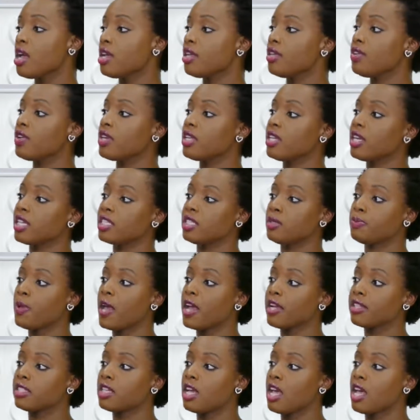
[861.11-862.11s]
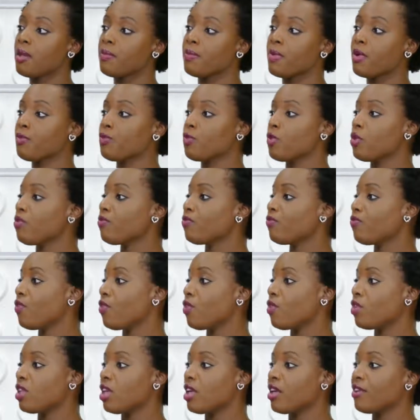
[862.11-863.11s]
You can expect a room
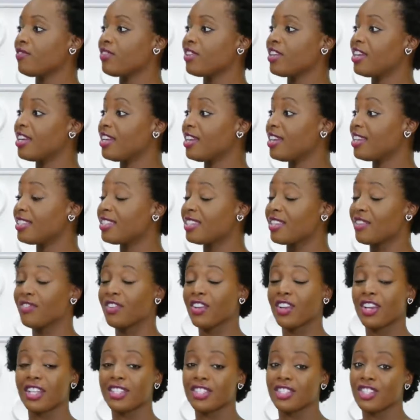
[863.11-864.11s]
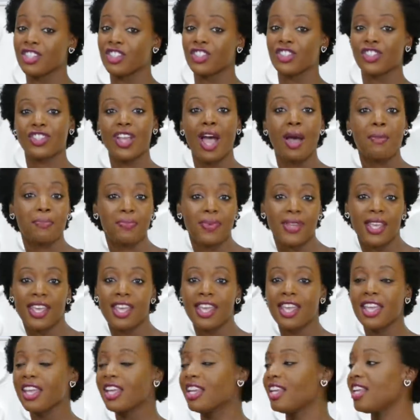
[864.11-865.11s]
full of goods if you're into
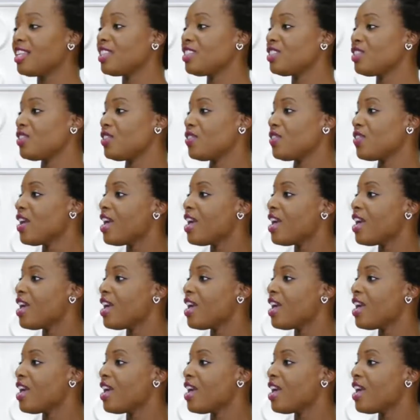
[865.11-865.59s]
shopping and into